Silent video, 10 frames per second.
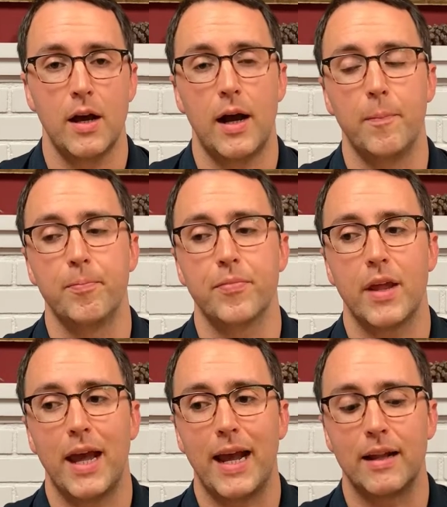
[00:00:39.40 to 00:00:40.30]

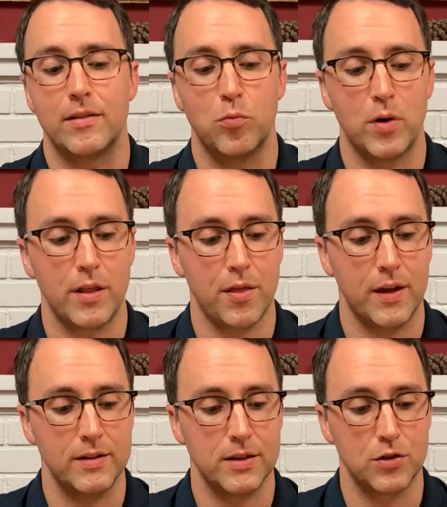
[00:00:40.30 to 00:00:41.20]
And one of the
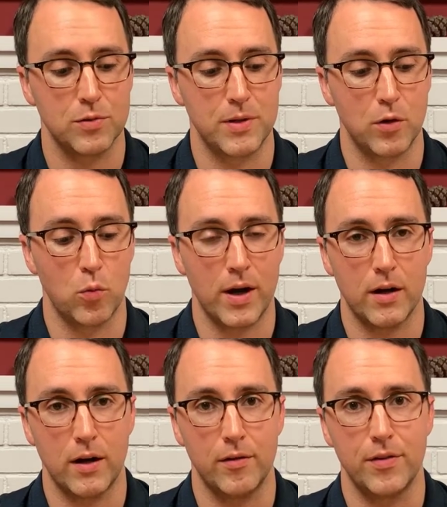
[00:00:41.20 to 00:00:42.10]
things that you should be aware
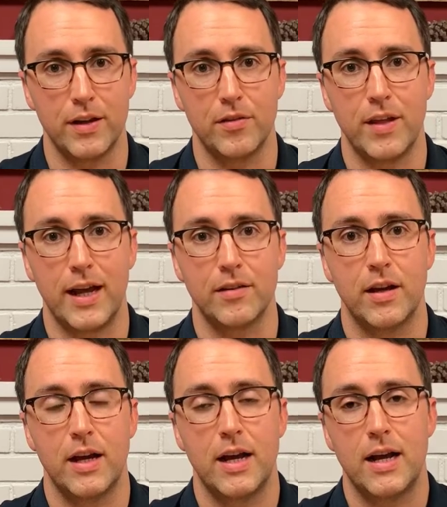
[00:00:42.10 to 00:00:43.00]
of is that
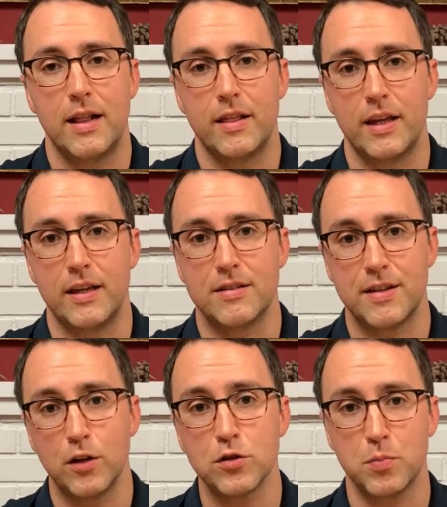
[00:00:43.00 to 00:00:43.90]
the
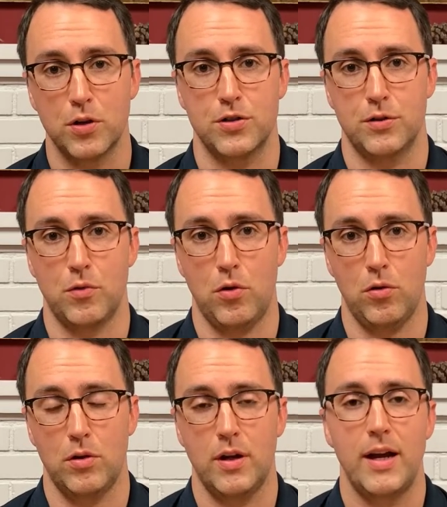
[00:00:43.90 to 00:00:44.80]
salesperson
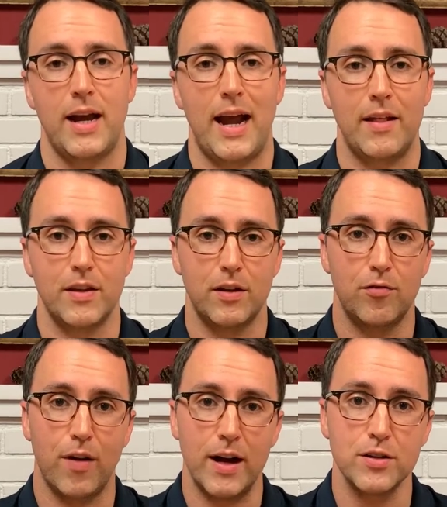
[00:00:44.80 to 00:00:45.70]
role and the
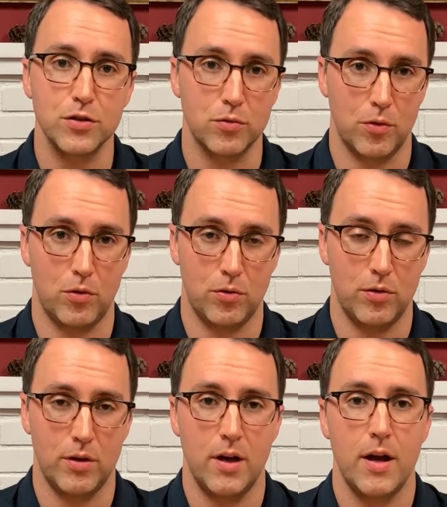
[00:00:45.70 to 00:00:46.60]
advisor role
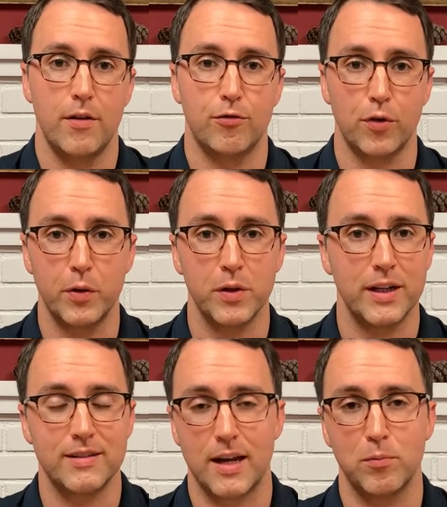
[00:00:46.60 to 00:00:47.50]

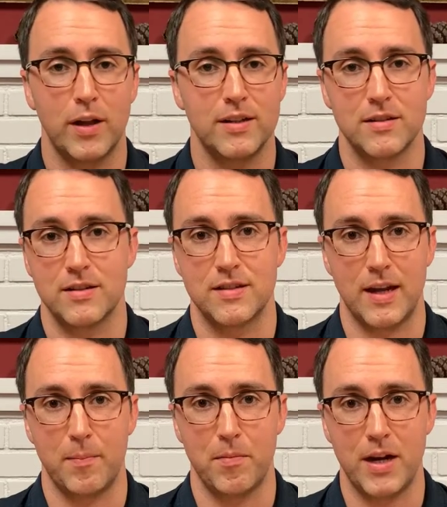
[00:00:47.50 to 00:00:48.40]
frequently take place in the
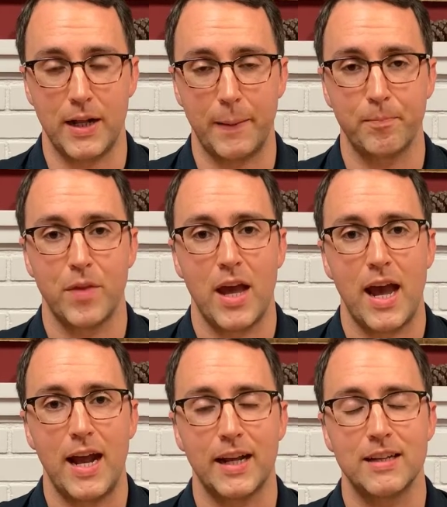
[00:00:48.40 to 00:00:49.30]
same meeting.
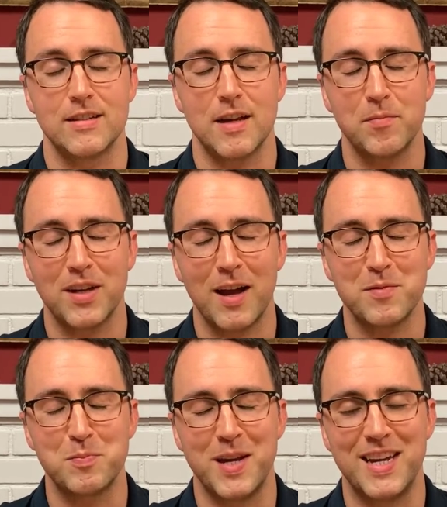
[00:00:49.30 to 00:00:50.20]
And it can
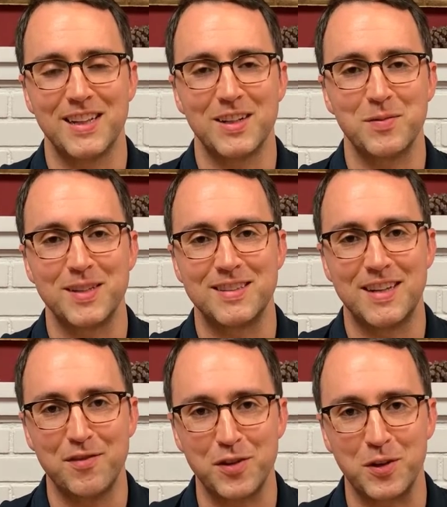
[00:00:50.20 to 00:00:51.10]
sometimes be a little bit
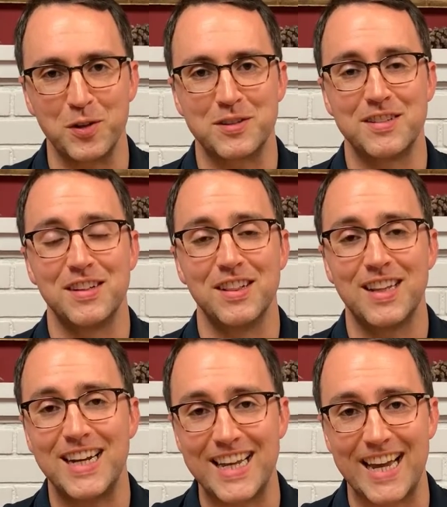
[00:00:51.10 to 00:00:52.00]
difficult to
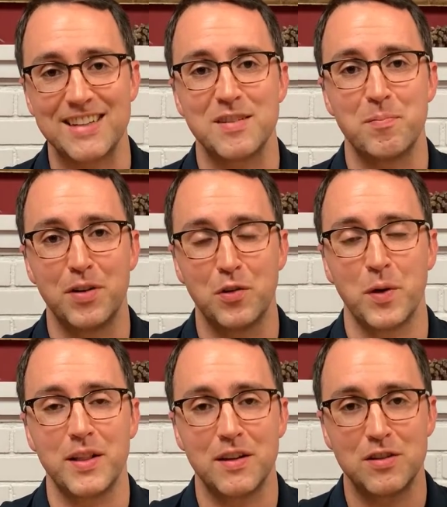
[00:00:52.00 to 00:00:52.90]
delineate
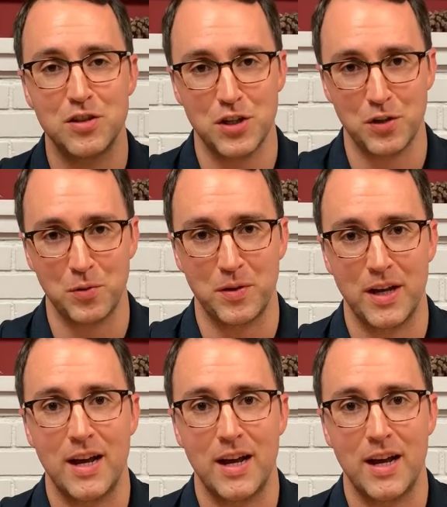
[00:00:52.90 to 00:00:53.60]
between the two,